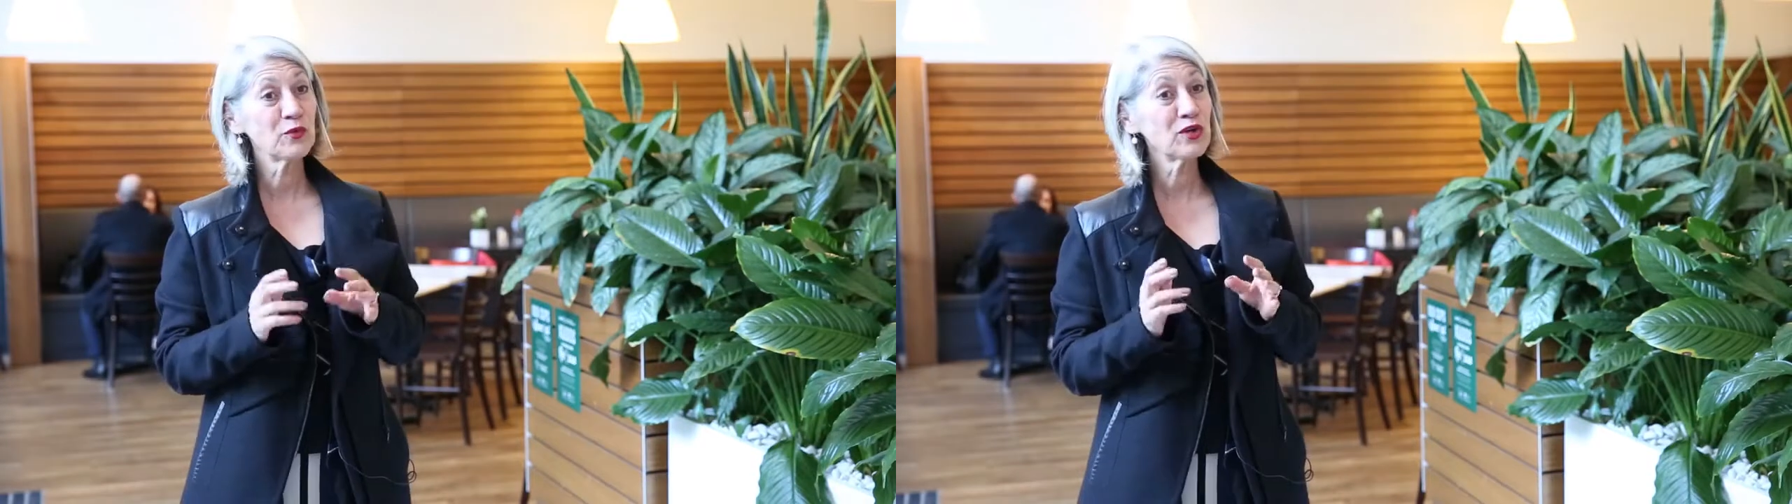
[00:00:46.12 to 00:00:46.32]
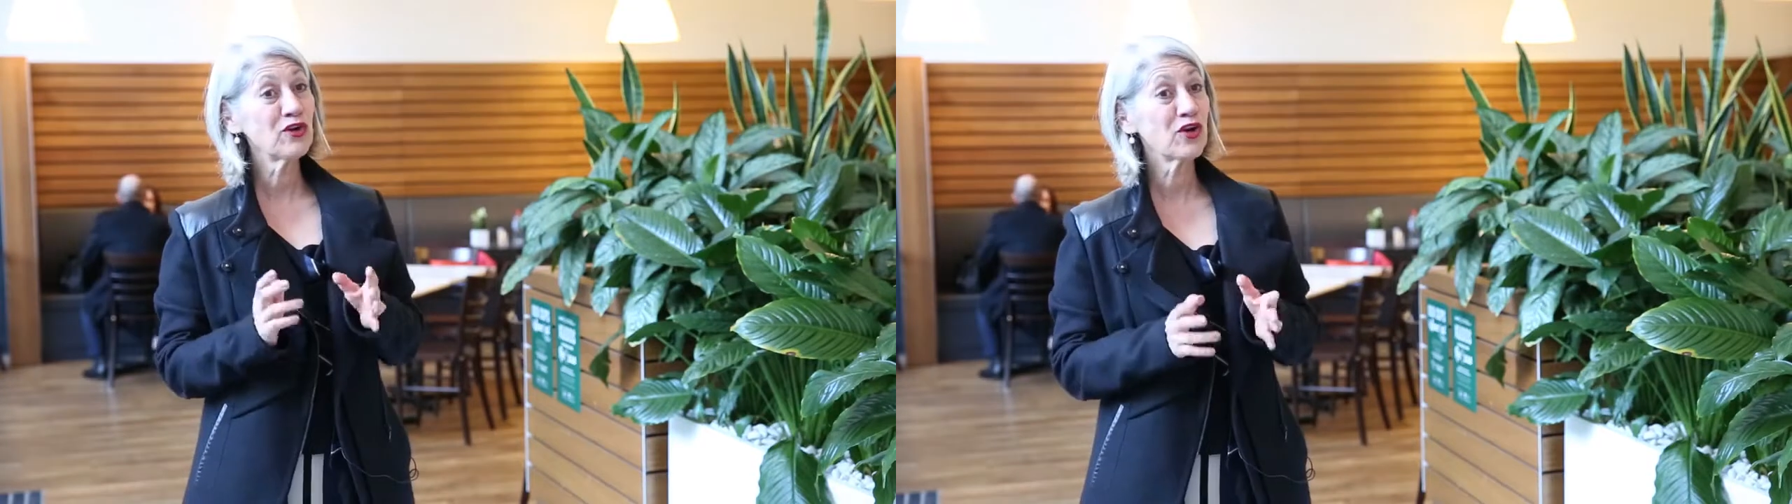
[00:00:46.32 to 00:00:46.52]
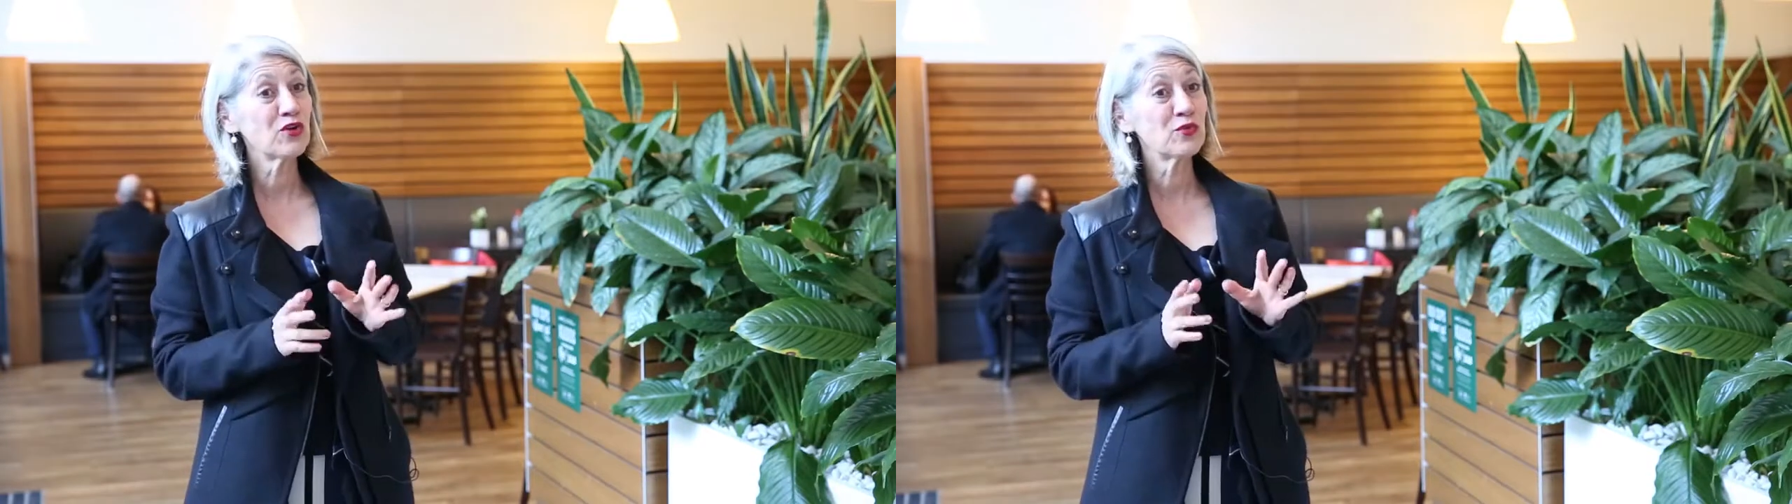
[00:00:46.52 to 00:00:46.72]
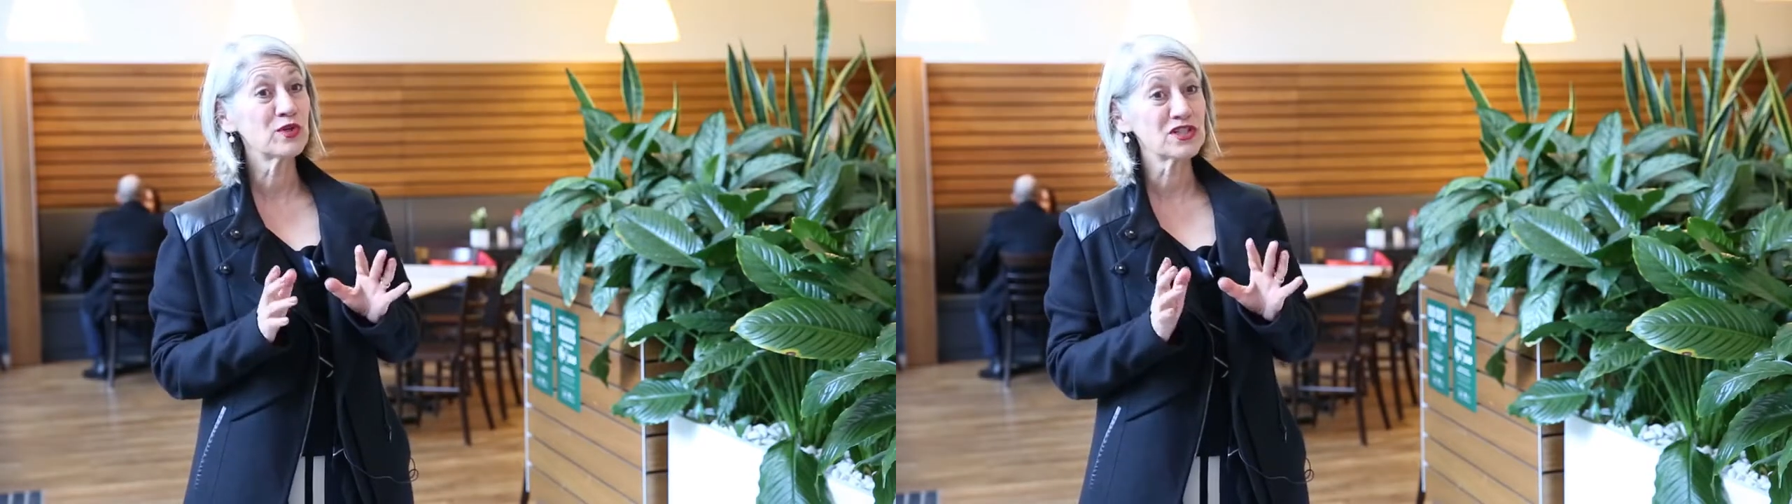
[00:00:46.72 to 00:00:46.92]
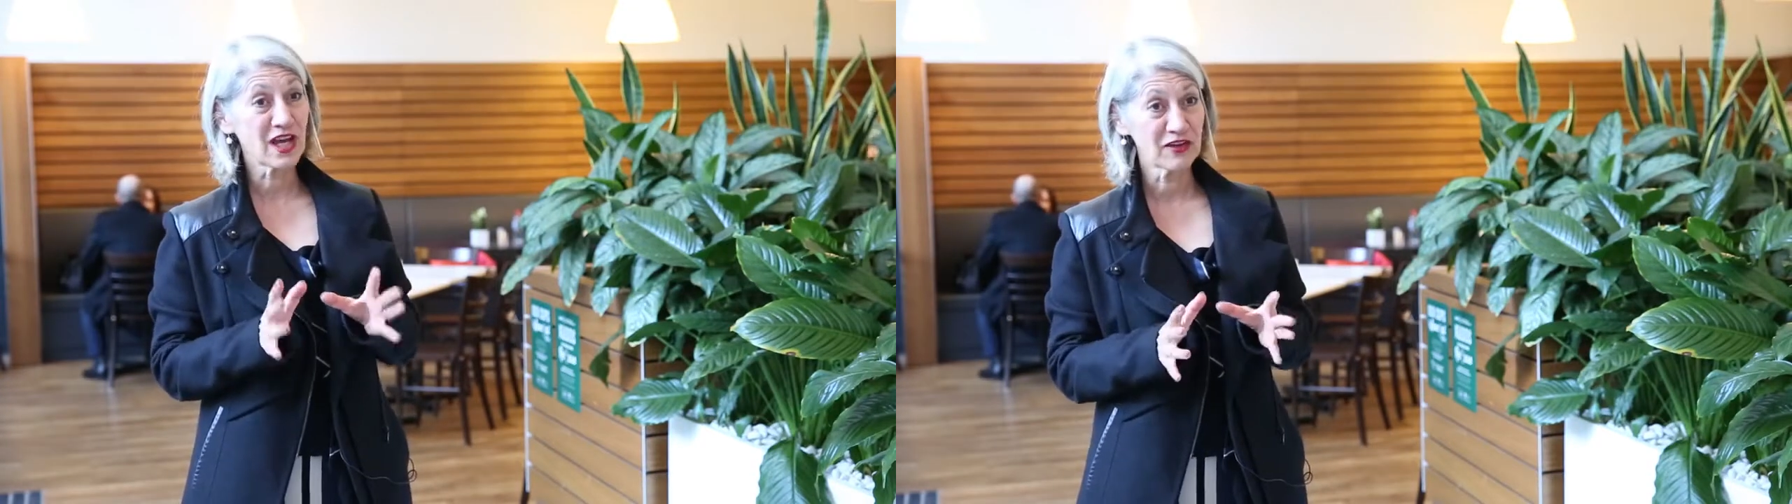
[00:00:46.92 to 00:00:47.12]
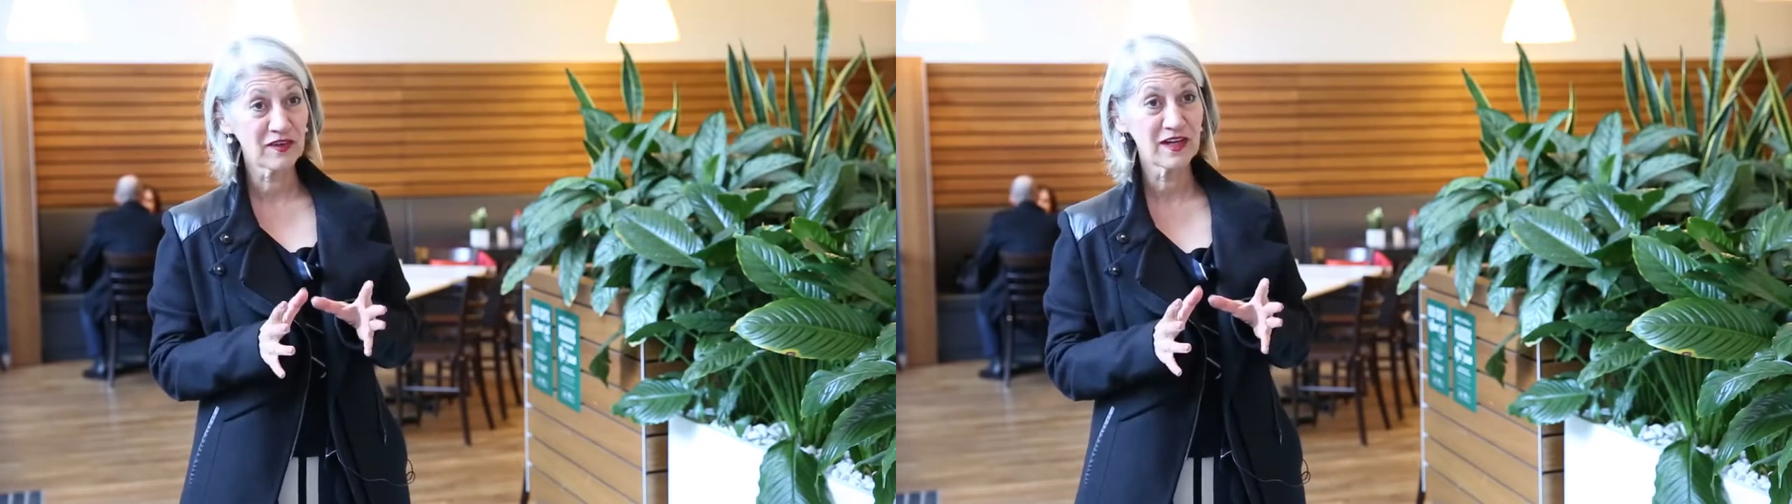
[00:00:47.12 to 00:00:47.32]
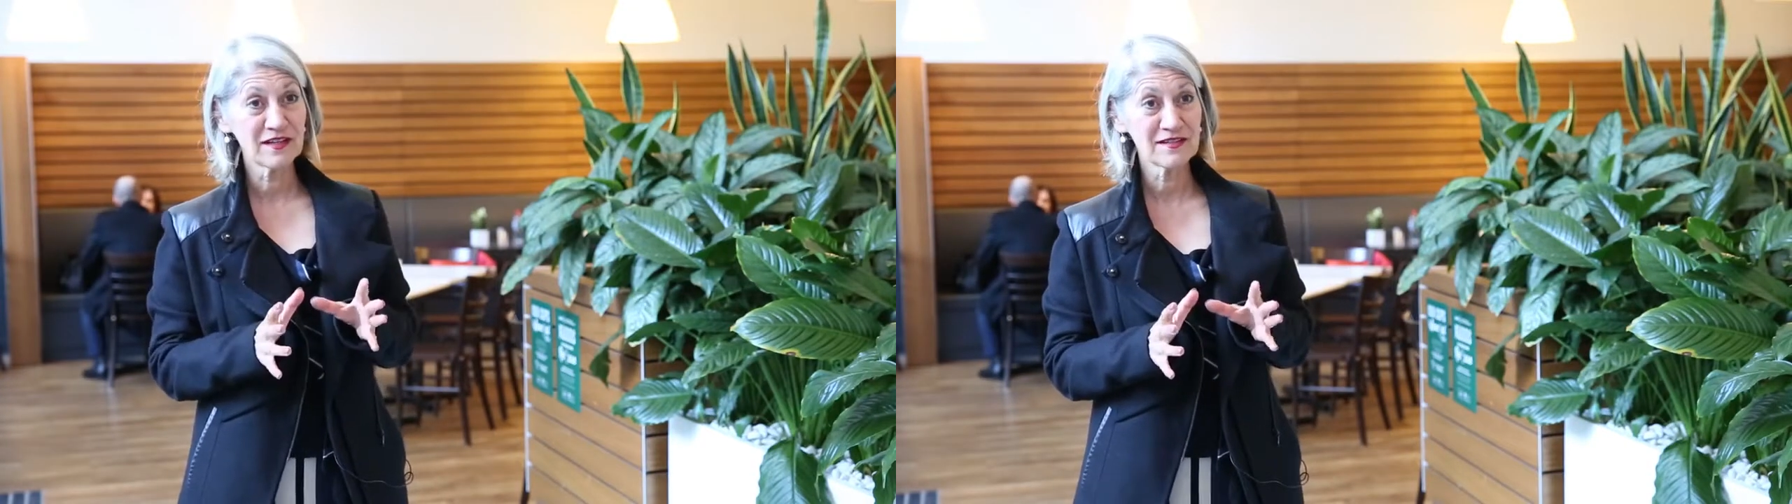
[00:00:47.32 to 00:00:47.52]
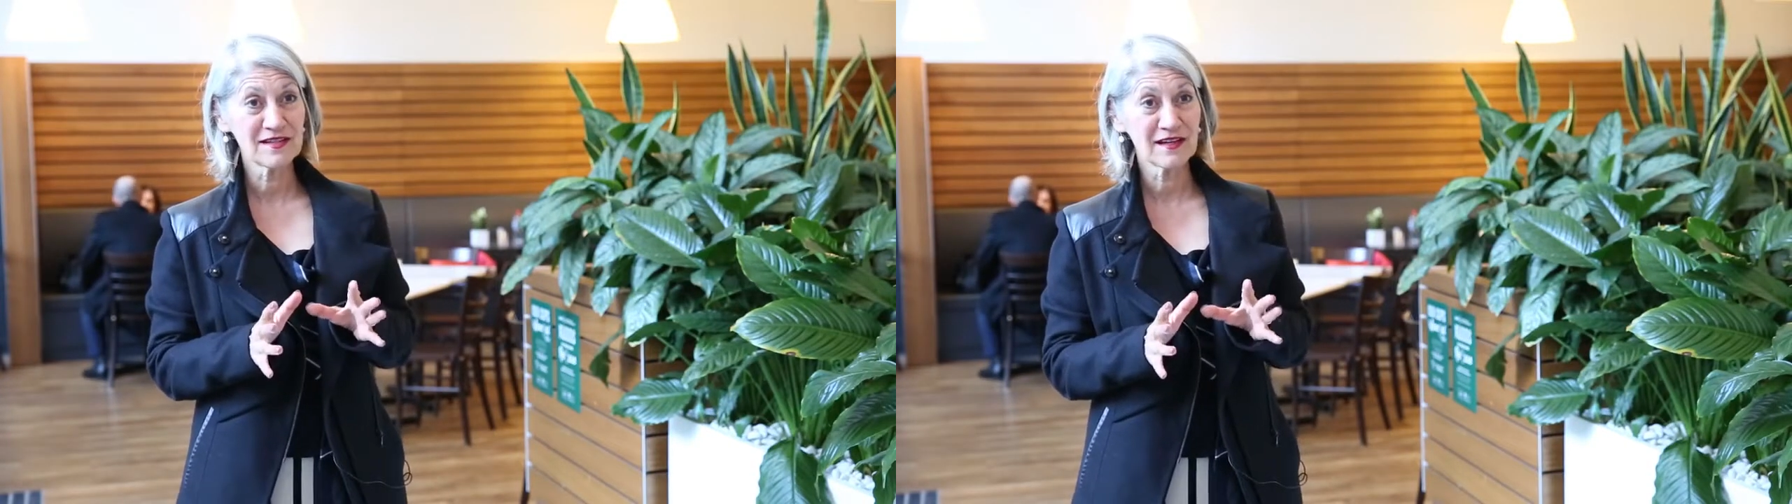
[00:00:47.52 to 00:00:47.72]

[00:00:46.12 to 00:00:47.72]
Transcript: you want to know which cafes